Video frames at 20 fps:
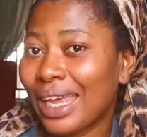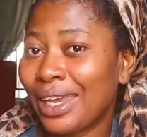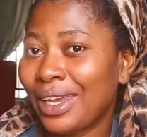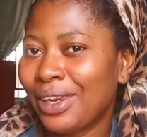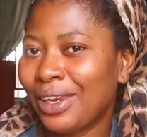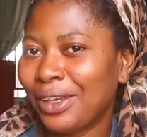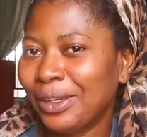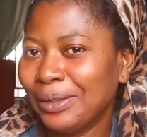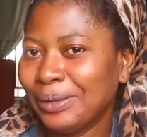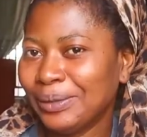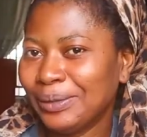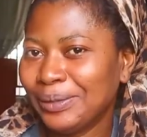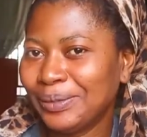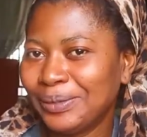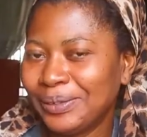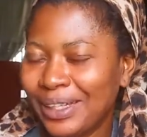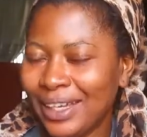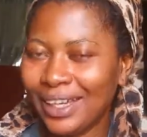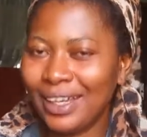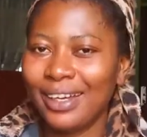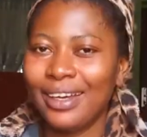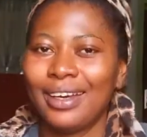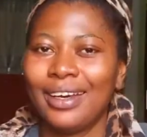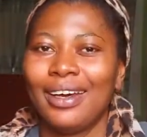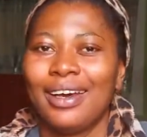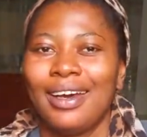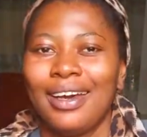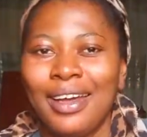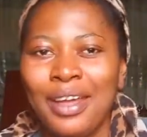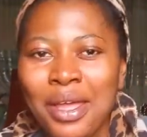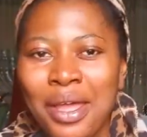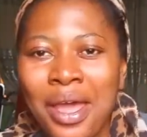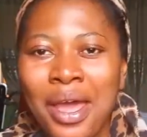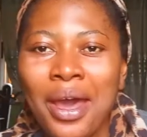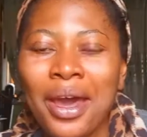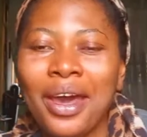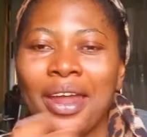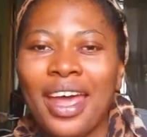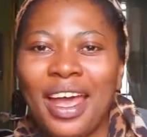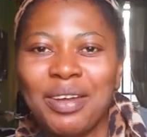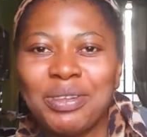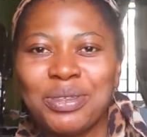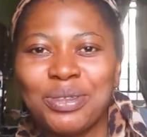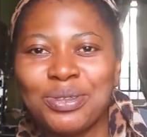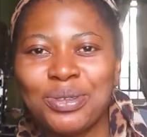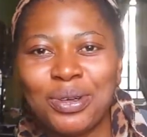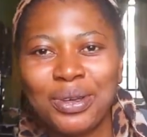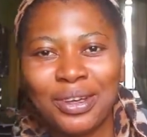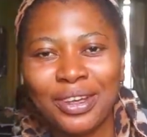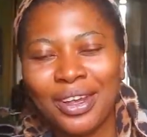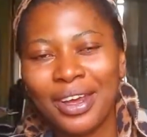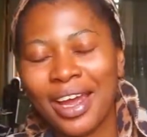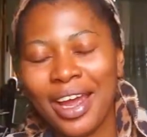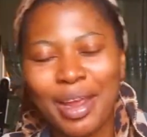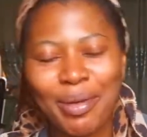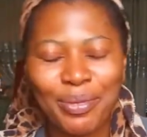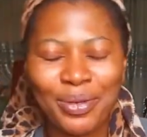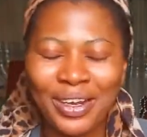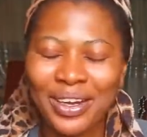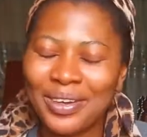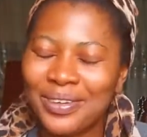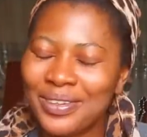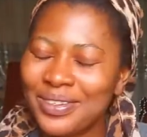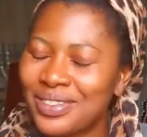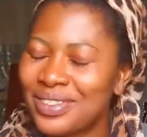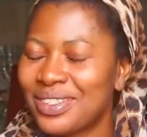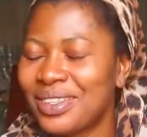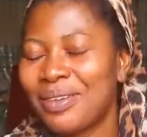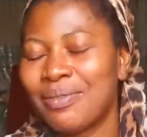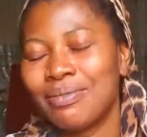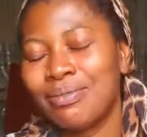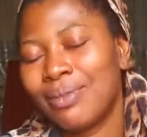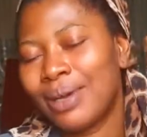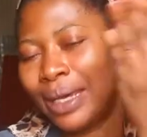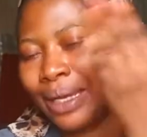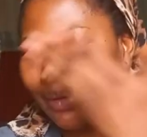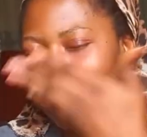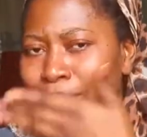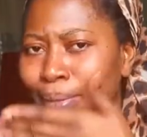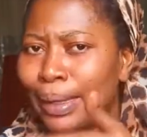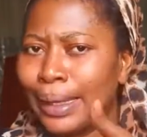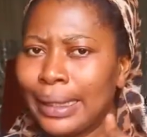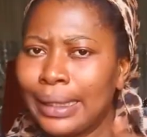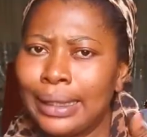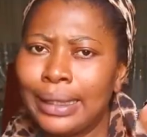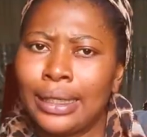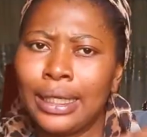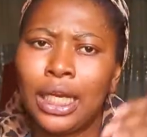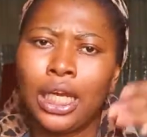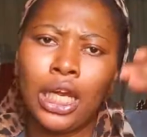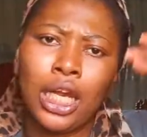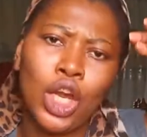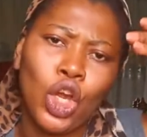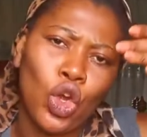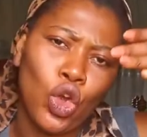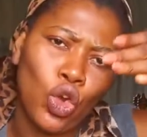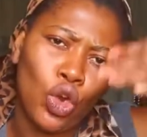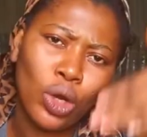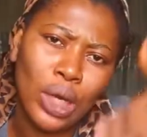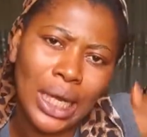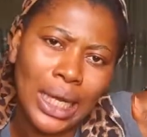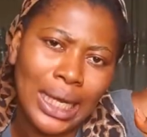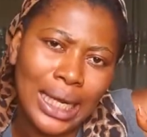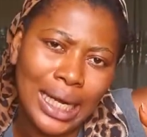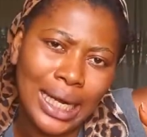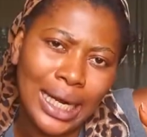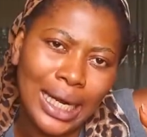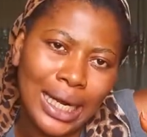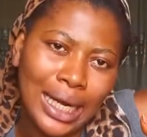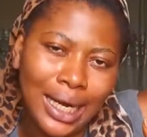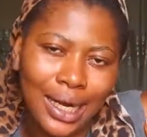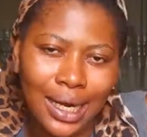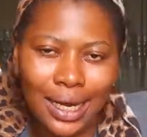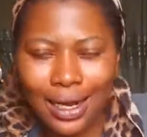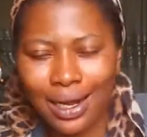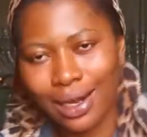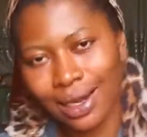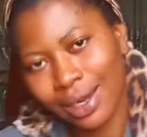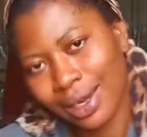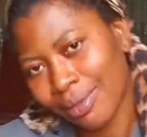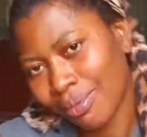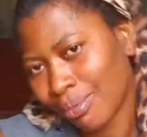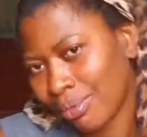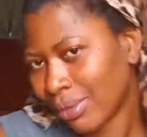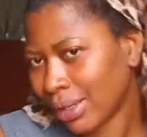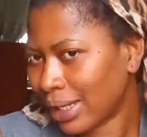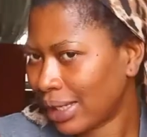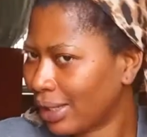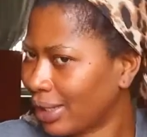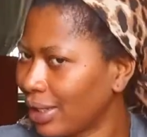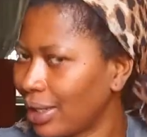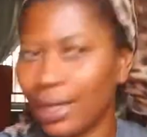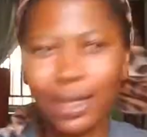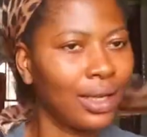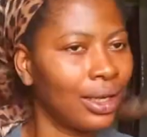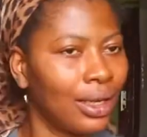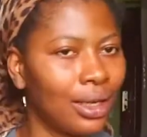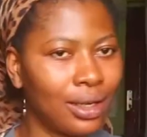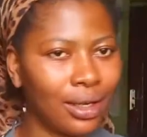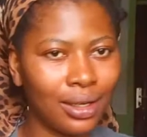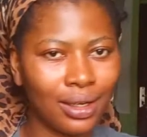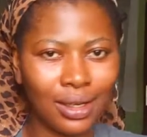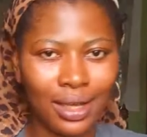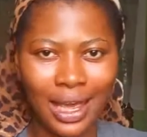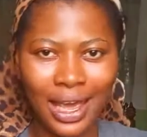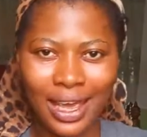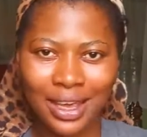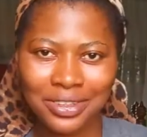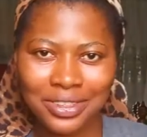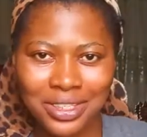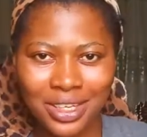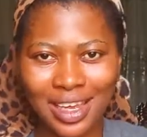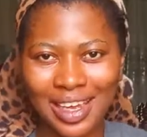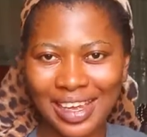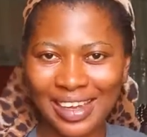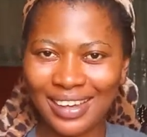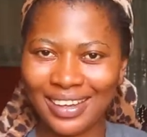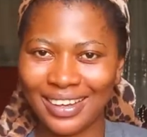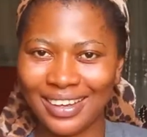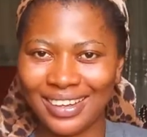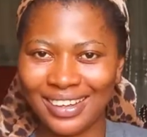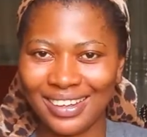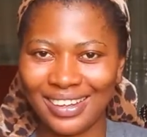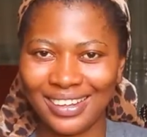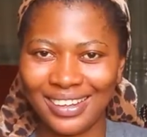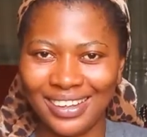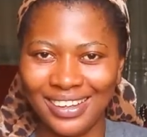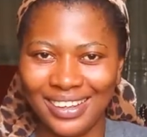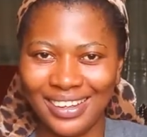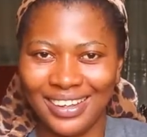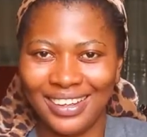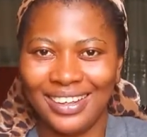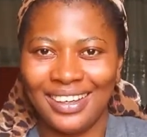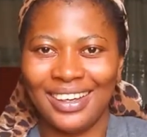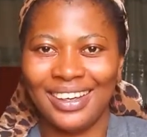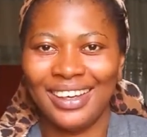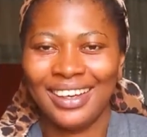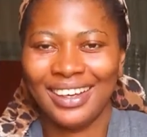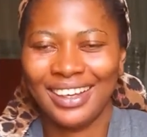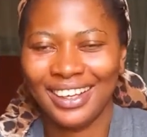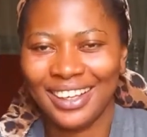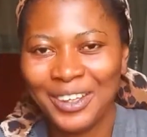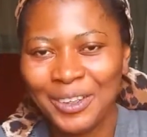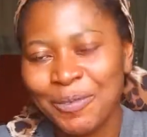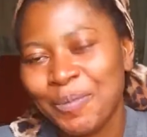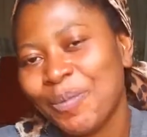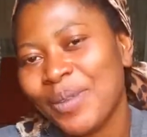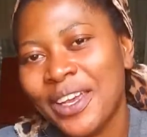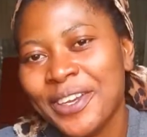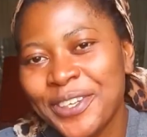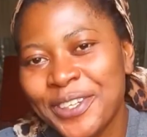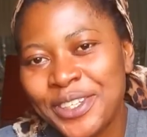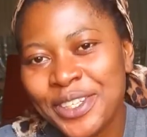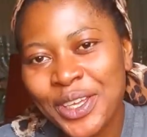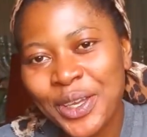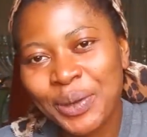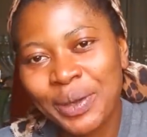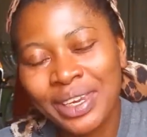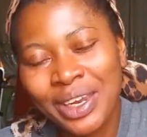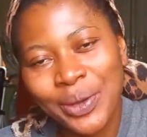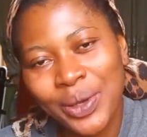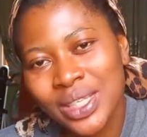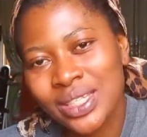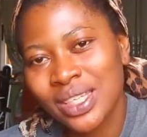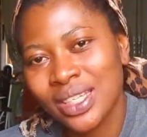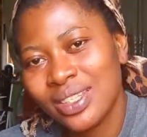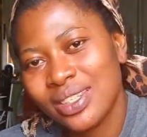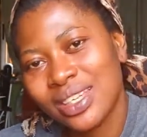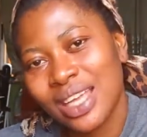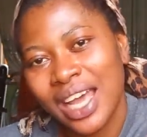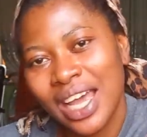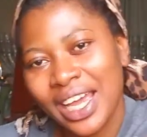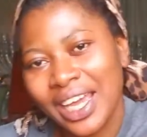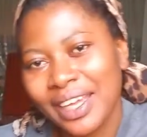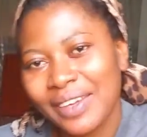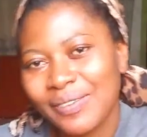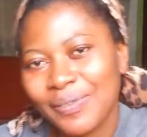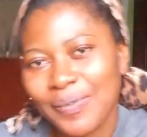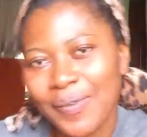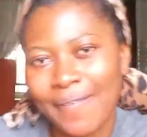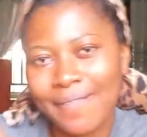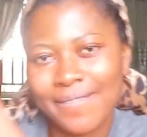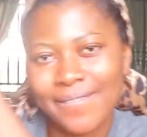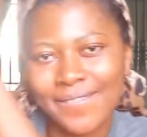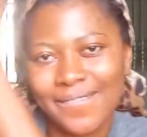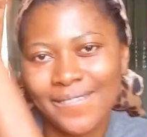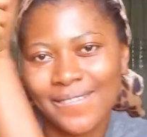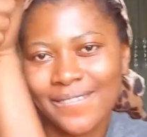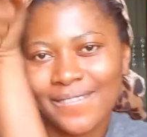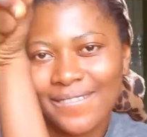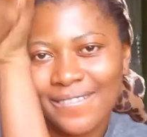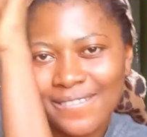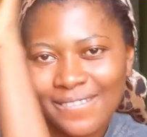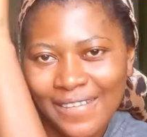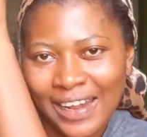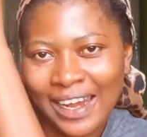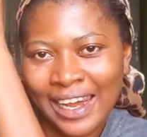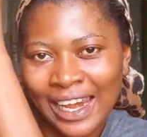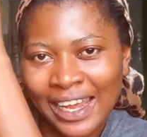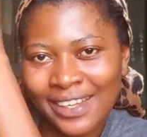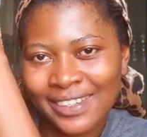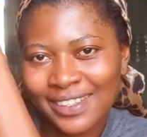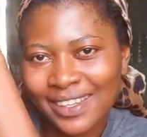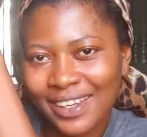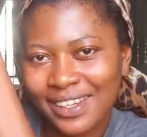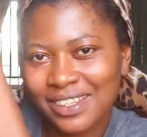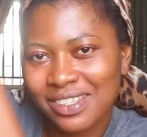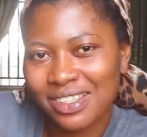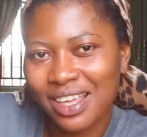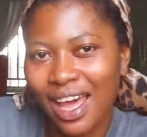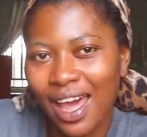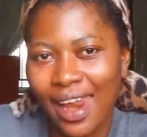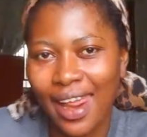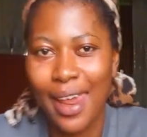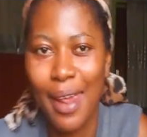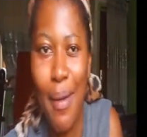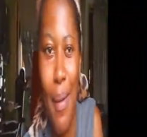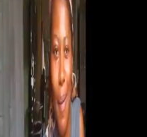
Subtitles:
you know, on how to draw your eyebrows. Don't mind my look and my hair tie. So without wasting time, let's get started.